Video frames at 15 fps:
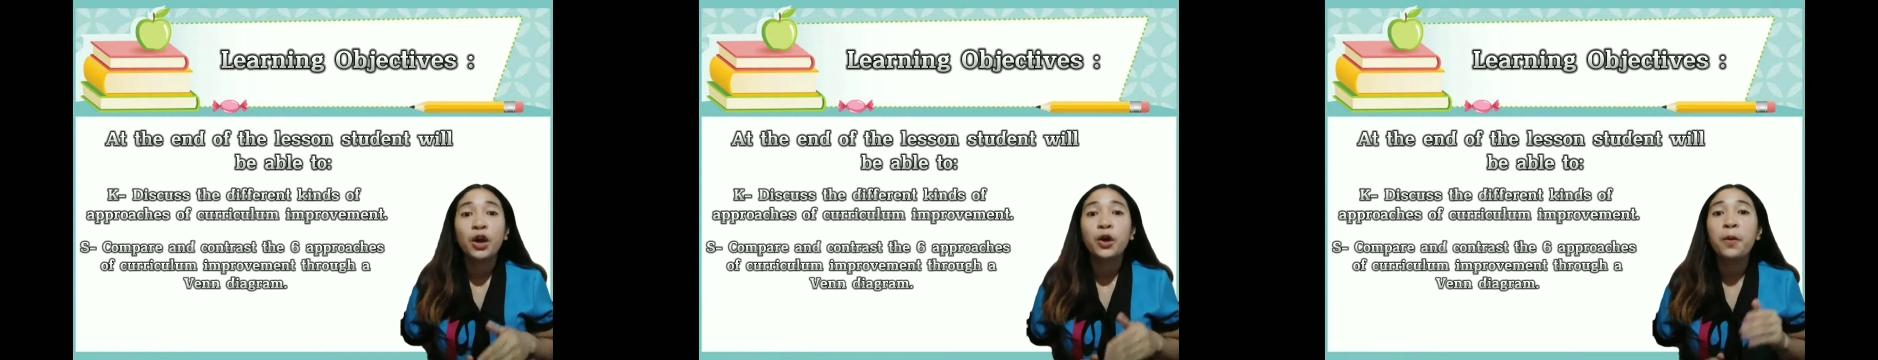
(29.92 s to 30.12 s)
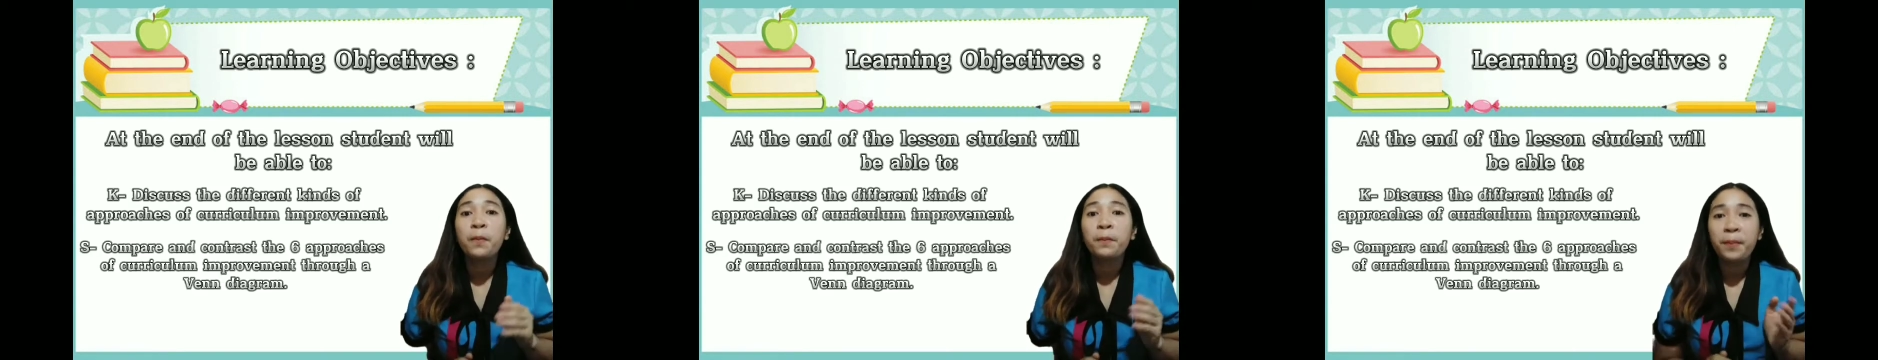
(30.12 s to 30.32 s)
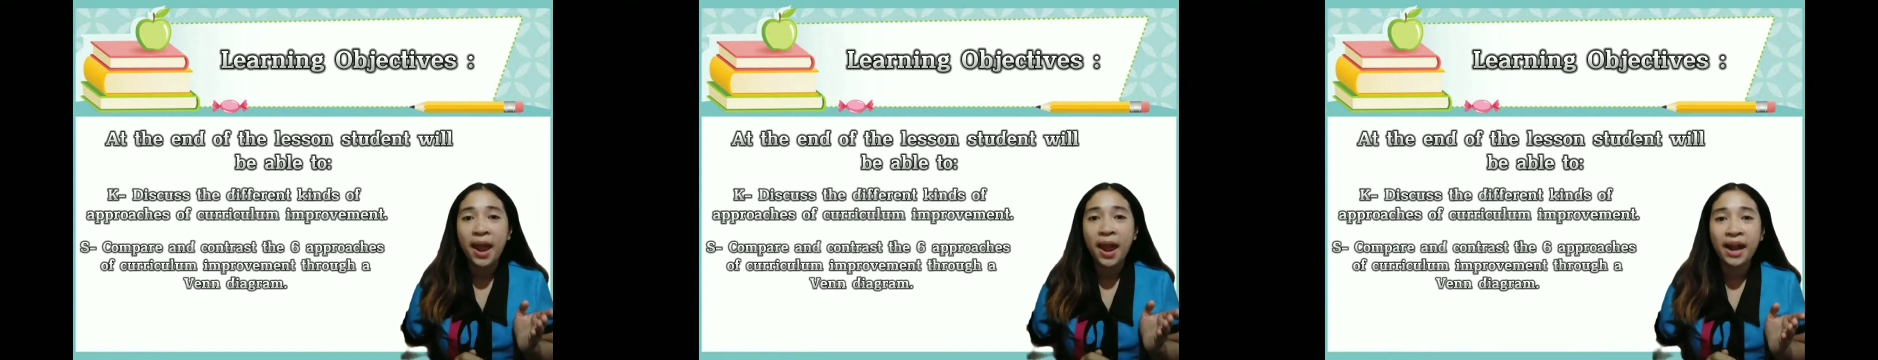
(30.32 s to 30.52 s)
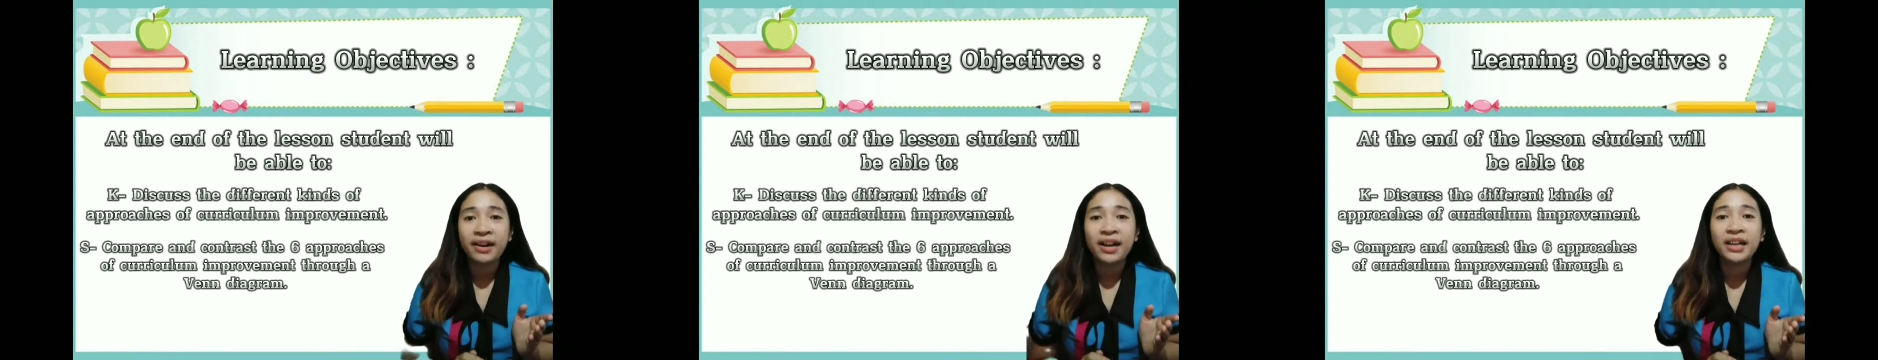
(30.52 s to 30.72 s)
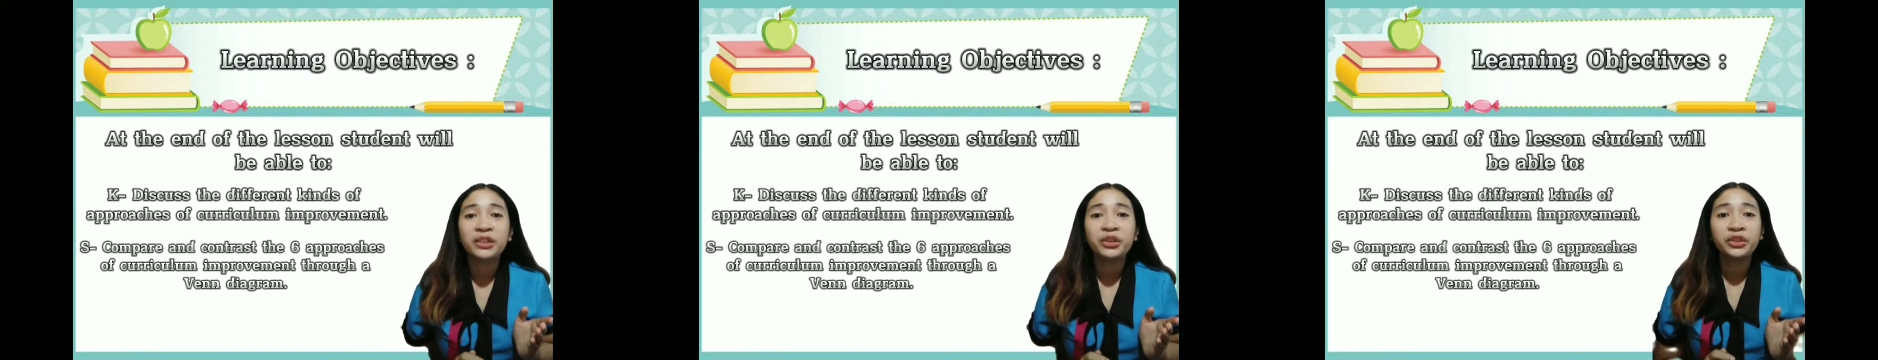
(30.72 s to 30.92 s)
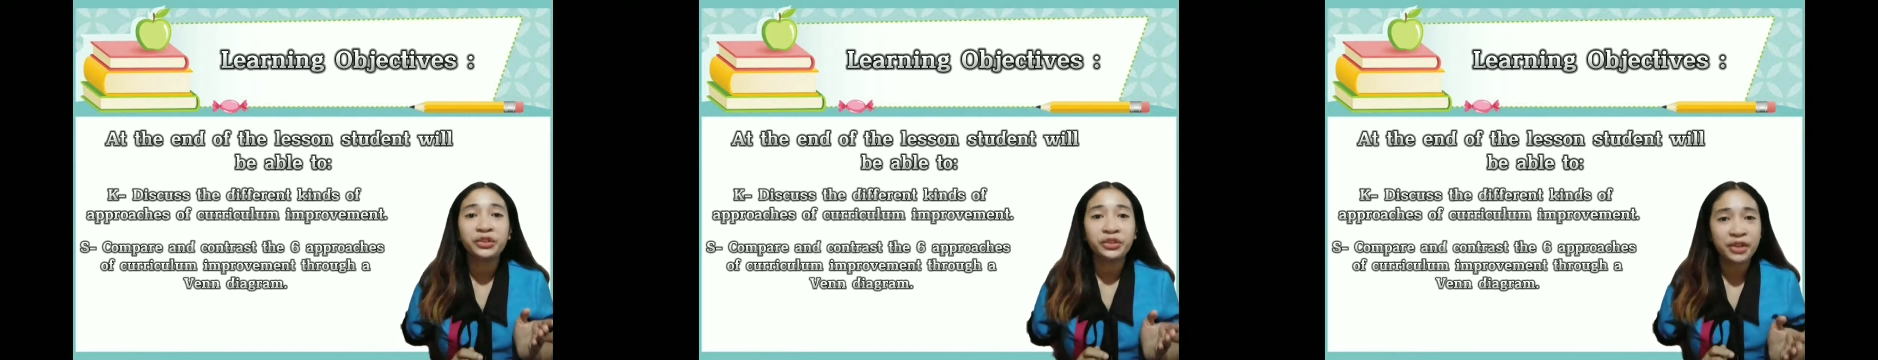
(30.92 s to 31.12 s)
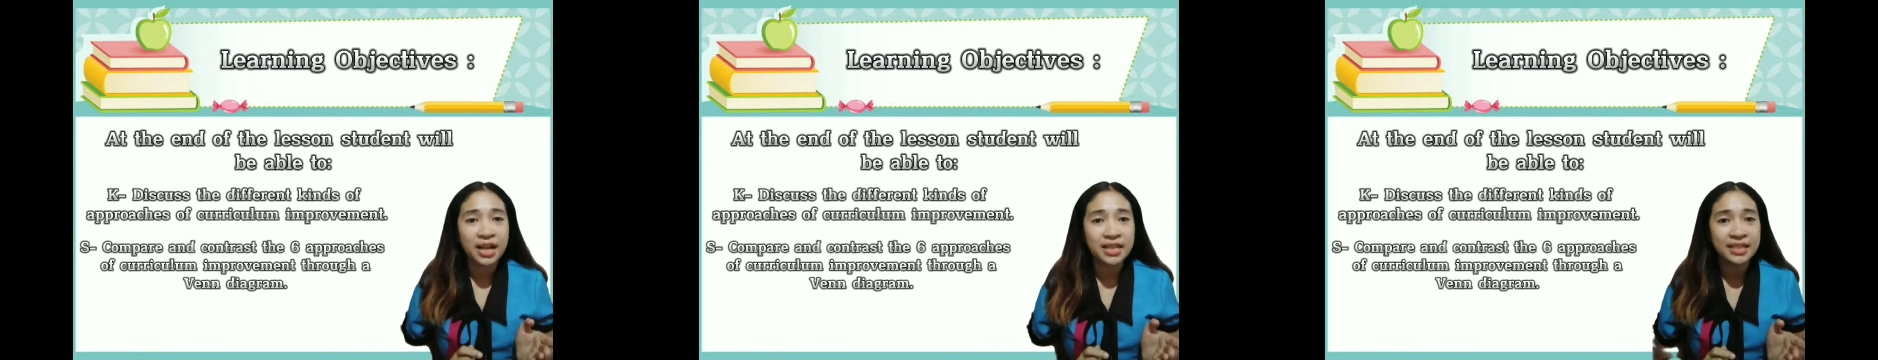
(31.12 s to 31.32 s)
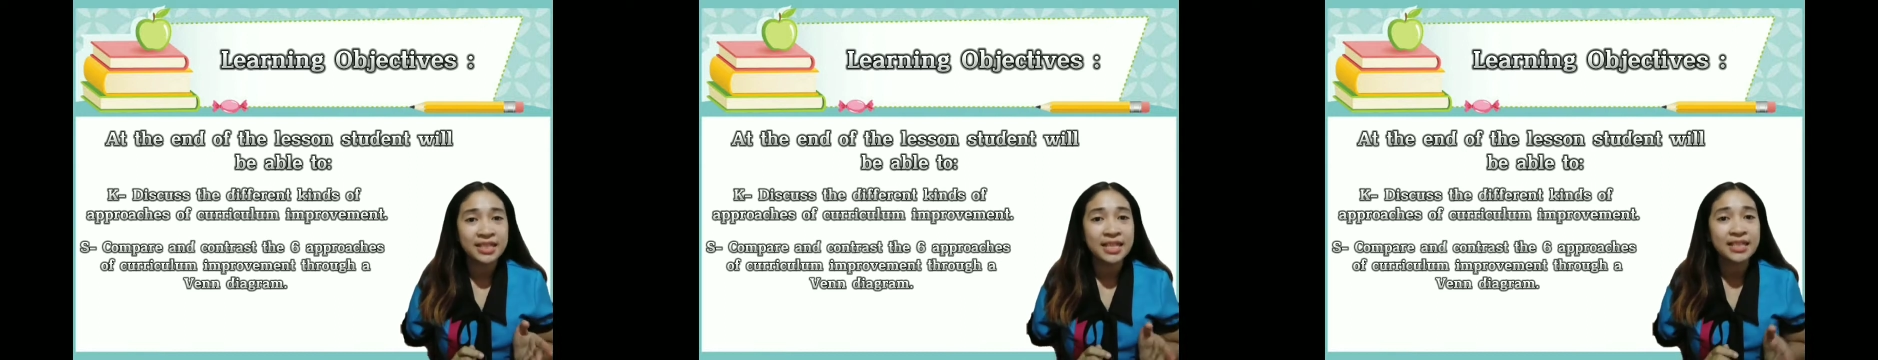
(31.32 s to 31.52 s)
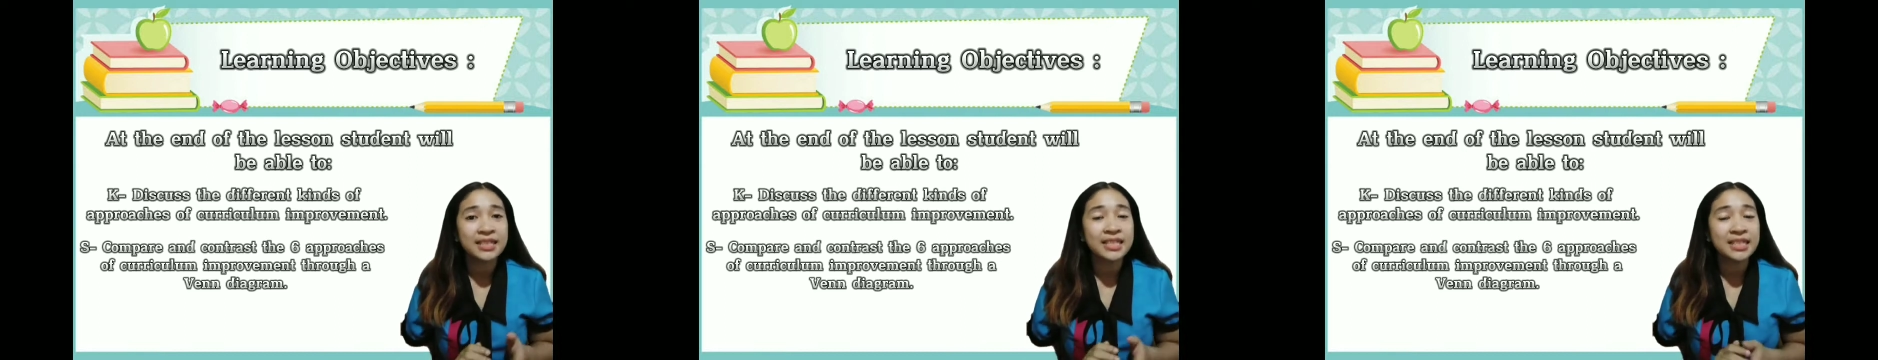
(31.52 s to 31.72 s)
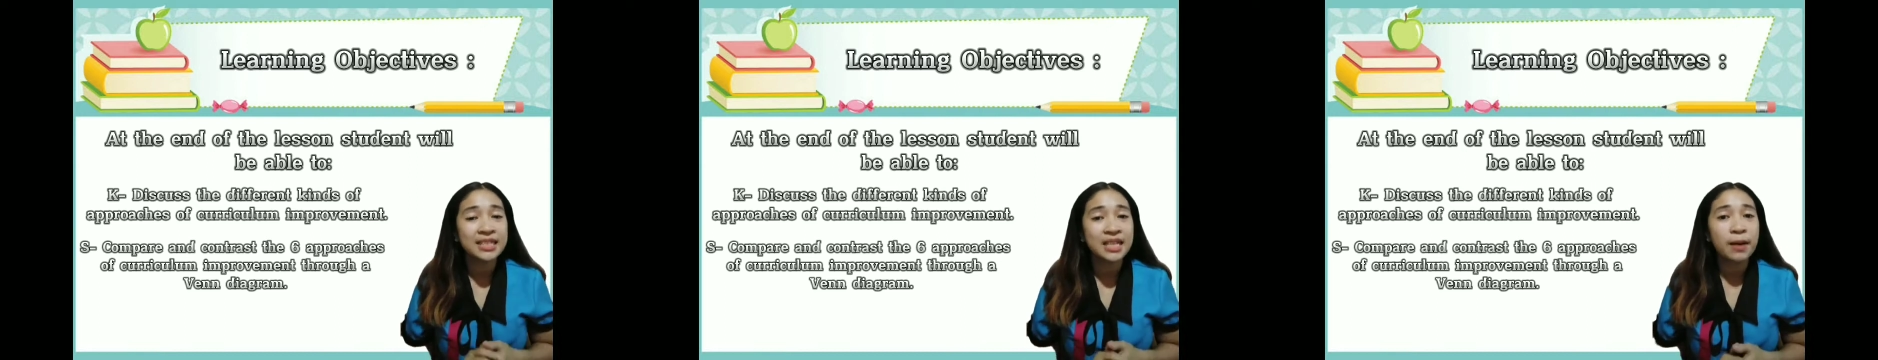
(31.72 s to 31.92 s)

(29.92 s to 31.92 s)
compare and contrast the 6